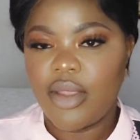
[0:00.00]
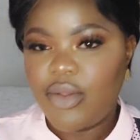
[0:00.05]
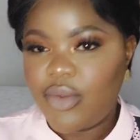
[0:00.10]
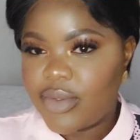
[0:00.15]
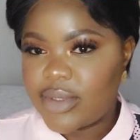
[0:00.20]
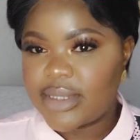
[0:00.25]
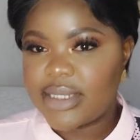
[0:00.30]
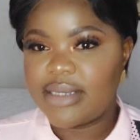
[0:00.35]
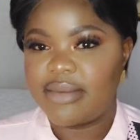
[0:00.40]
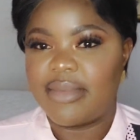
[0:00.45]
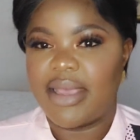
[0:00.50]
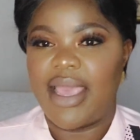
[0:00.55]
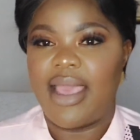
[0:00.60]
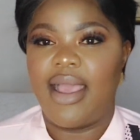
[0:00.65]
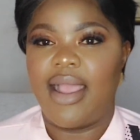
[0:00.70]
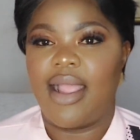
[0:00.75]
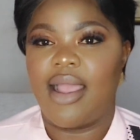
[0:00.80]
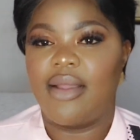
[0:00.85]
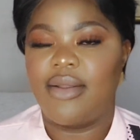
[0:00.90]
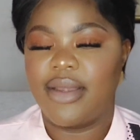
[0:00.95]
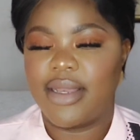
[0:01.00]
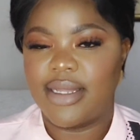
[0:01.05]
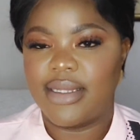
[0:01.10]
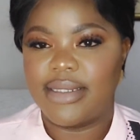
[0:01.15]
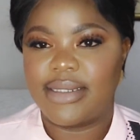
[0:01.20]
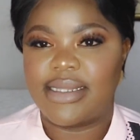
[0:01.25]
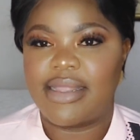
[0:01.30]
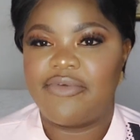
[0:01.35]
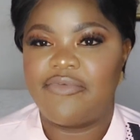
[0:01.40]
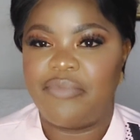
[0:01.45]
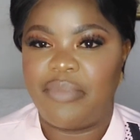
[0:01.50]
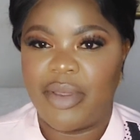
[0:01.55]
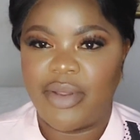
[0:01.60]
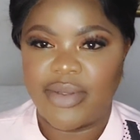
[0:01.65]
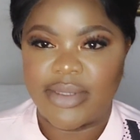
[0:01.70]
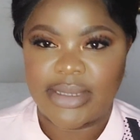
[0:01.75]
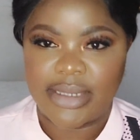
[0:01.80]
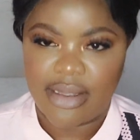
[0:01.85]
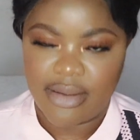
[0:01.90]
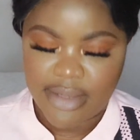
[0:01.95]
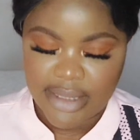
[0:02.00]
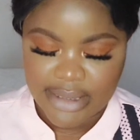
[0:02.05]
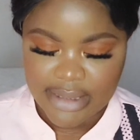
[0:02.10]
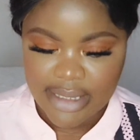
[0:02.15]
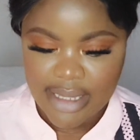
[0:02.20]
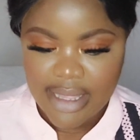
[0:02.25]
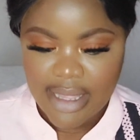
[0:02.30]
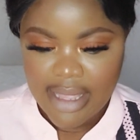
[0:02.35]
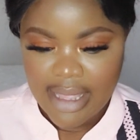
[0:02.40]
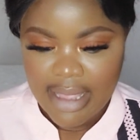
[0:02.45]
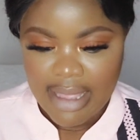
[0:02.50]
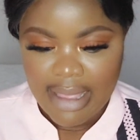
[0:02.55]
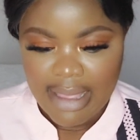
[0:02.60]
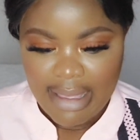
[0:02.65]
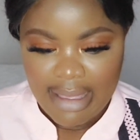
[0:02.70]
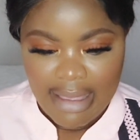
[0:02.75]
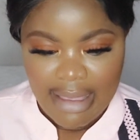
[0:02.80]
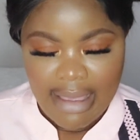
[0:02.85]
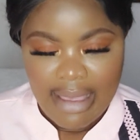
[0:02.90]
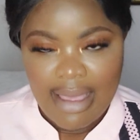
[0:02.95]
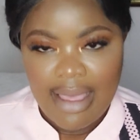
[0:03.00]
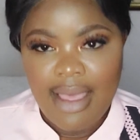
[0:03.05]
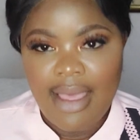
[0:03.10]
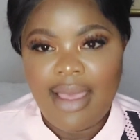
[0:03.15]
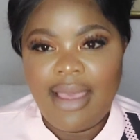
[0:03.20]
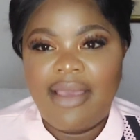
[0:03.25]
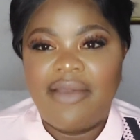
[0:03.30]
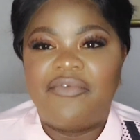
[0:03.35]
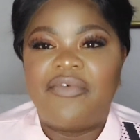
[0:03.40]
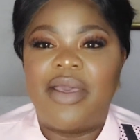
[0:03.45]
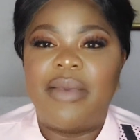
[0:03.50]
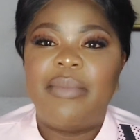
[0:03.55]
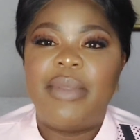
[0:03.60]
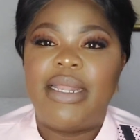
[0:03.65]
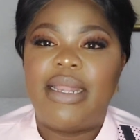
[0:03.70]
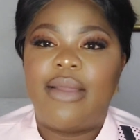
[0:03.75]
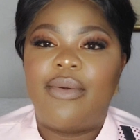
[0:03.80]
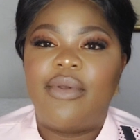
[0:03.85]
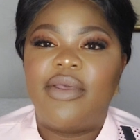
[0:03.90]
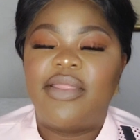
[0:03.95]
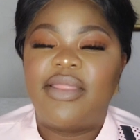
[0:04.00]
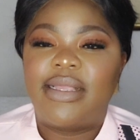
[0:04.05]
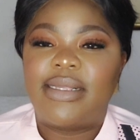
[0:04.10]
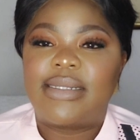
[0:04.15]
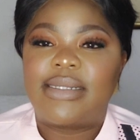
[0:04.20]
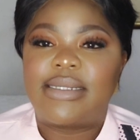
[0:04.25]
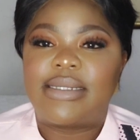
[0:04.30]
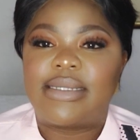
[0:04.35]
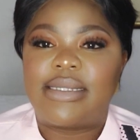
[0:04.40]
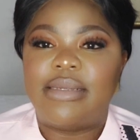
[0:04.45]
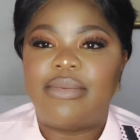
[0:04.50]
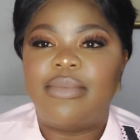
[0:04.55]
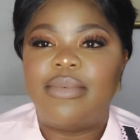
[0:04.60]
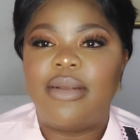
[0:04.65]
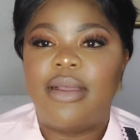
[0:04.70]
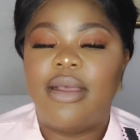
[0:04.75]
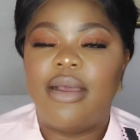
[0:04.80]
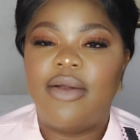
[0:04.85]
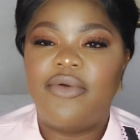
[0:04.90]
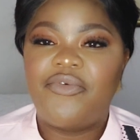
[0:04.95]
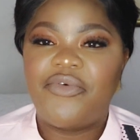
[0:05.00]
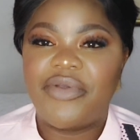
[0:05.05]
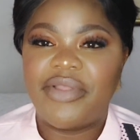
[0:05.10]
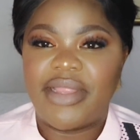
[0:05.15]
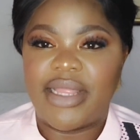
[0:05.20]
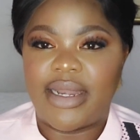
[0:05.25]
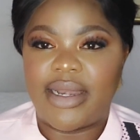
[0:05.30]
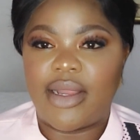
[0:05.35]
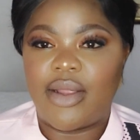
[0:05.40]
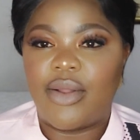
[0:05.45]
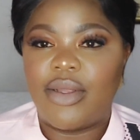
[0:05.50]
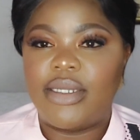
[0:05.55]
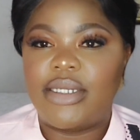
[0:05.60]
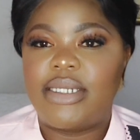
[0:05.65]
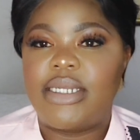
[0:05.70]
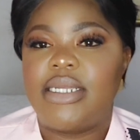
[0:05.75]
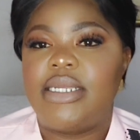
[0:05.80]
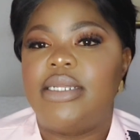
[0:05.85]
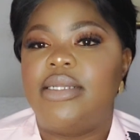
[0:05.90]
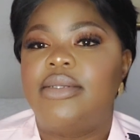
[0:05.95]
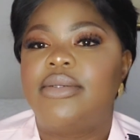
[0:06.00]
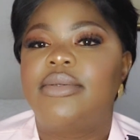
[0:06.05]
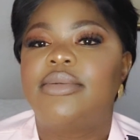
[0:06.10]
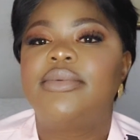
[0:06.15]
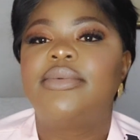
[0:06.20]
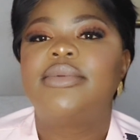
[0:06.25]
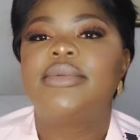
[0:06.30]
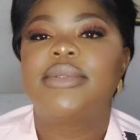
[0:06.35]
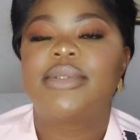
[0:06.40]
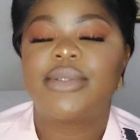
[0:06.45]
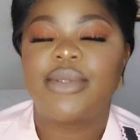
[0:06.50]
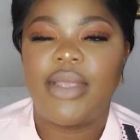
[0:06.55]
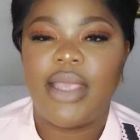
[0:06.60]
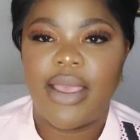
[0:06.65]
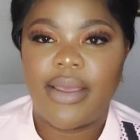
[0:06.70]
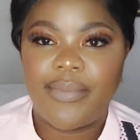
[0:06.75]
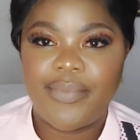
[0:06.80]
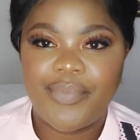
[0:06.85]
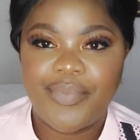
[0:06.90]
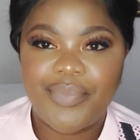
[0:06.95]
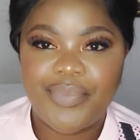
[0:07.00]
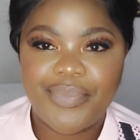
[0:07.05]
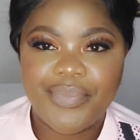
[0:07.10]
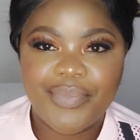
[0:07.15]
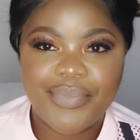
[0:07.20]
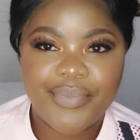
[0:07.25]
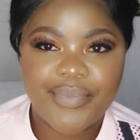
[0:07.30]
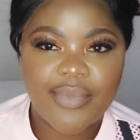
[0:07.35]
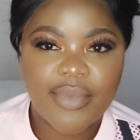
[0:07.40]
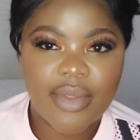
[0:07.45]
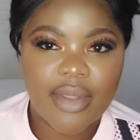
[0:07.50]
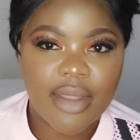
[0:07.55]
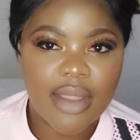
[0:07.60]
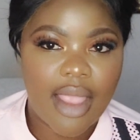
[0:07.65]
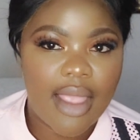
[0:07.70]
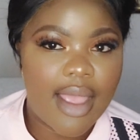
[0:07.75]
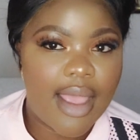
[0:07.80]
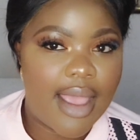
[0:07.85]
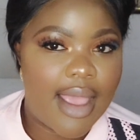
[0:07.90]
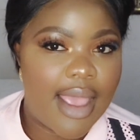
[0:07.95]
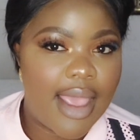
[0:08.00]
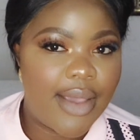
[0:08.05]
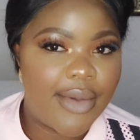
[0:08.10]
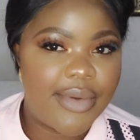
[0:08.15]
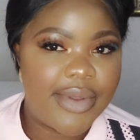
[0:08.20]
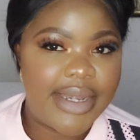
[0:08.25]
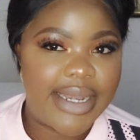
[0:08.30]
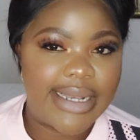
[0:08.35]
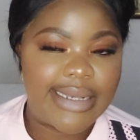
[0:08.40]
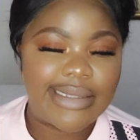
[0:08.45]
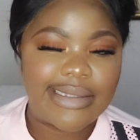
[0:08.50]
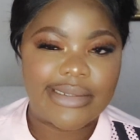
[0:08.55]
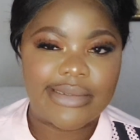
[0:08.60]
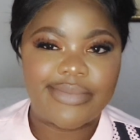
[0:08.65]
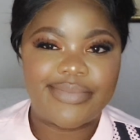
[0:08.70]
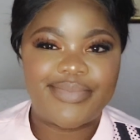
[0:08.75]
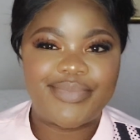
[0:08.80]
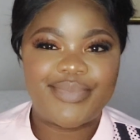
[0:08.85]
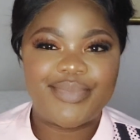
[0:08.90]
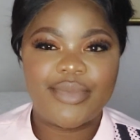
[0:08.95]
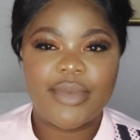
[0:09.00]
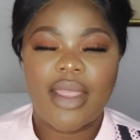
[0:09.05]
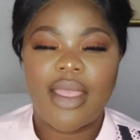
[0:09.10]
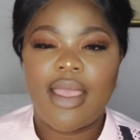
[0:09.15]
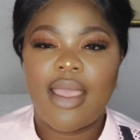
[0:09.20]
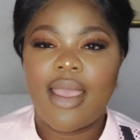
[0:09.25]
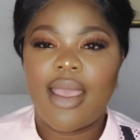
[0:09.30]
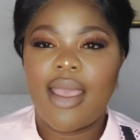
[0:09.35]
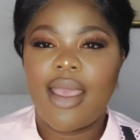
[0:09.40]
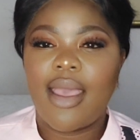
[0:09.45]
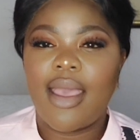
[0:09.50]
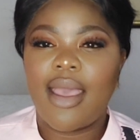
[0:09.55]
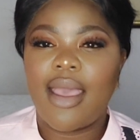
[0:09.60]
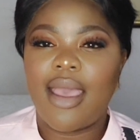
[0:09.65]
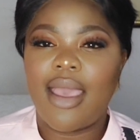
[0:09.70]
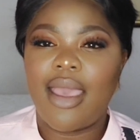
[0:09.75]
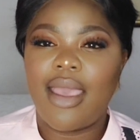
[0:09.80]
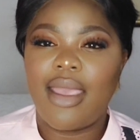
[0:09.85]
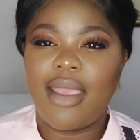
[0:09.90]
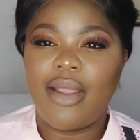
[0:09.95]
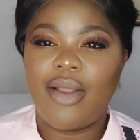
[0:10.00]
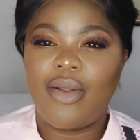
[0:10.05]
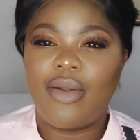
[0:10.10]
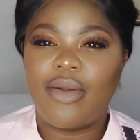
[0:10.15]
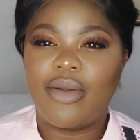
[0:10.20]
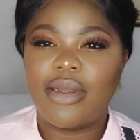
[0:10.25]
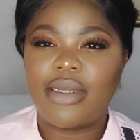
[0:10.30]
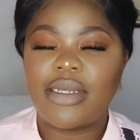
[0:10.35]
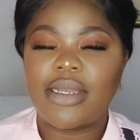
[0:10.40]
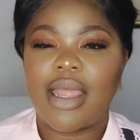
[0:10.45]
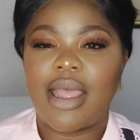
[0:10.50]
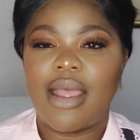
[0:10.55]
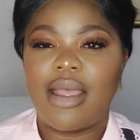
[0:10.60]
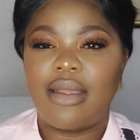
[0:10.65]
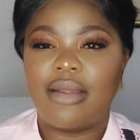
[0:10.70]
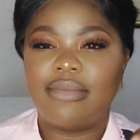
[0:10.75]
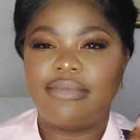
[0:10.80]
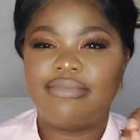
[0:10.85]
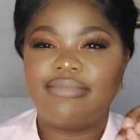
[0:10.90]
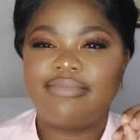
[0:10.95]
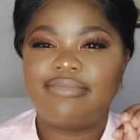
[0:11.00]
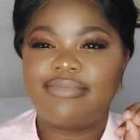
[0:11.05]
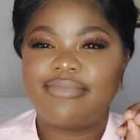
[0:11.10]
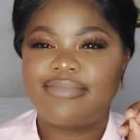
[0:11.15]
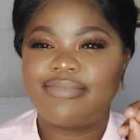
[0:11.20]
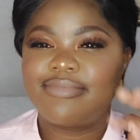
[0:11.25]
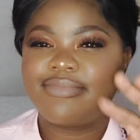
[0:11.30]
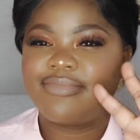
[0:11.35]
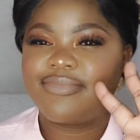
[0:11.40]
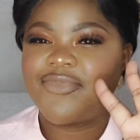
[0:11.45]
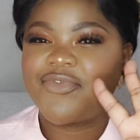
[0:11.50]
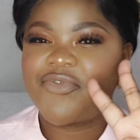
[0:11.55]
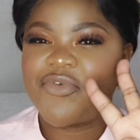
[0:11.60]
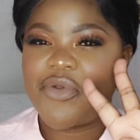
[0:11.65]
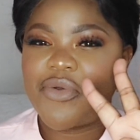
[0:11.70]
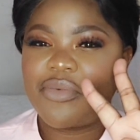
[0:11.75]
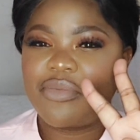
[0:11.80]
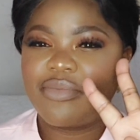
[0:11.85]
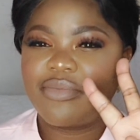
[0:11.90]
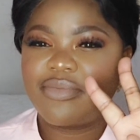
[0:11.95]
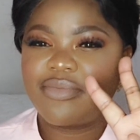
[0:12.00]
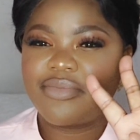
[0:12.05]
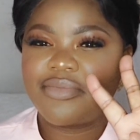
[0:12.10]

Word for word: using my account and stuff because I was familiar with the system of ordering on Shein. So yeah, I ordered. I got um four